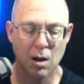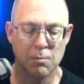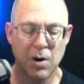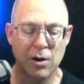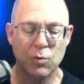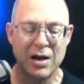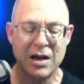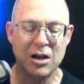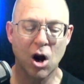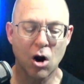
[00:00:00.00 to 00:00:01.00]
By
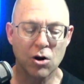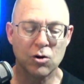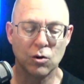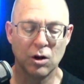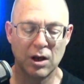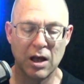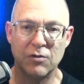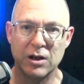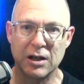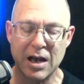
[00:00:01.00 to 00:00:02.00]
reading Article
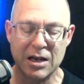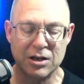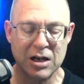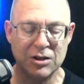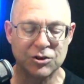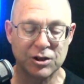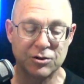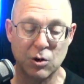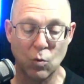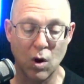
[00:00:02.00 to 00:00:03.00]
11 in
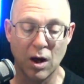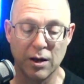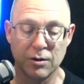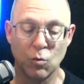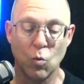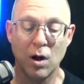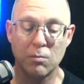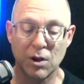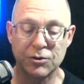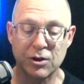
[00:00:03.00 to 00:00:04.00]
1861, one
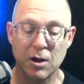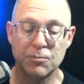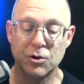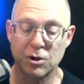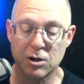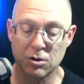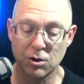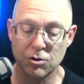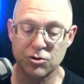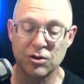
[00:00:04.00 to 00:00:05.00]
must come to the
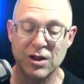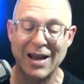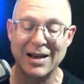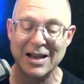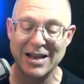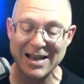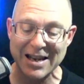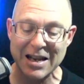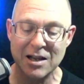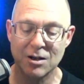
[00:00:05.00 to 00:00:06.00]
conclusion that
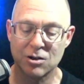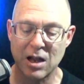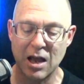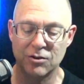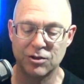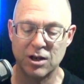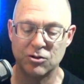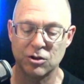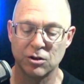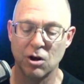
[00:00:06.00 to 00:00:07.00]
any
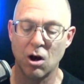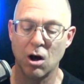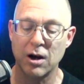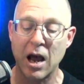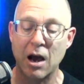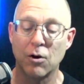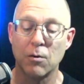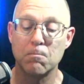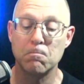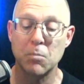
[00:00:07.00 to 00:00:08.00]
taxation on
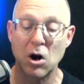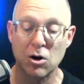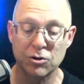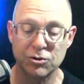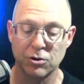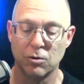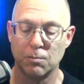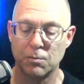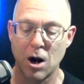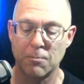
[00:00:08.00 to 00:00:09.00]
our personal
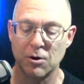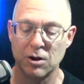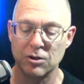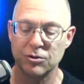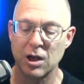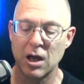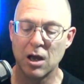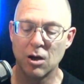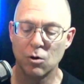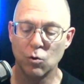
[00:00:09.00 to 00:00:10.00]
properties
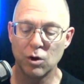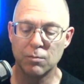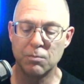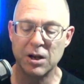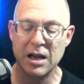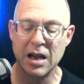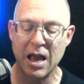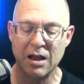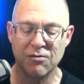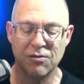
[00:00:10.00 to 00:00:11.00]
would be
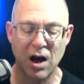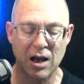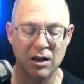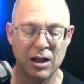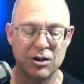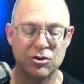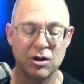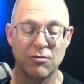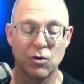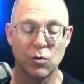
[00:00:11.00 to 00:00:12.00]
a violation
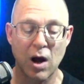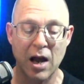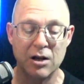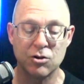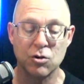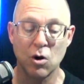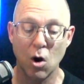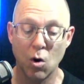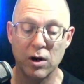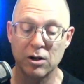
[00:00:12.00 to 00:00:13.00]
of the right to
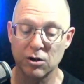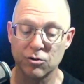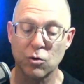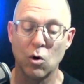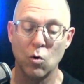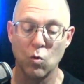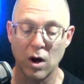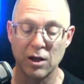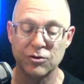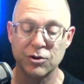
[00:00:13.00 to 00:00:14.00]
own and control
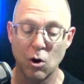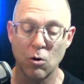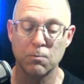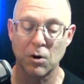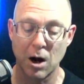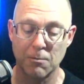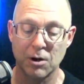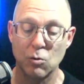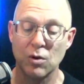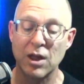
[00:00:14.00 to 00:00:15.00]
one's own
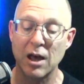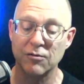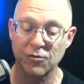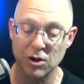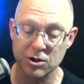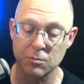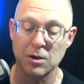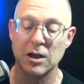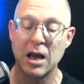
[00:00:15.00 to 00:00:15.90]
property without infringement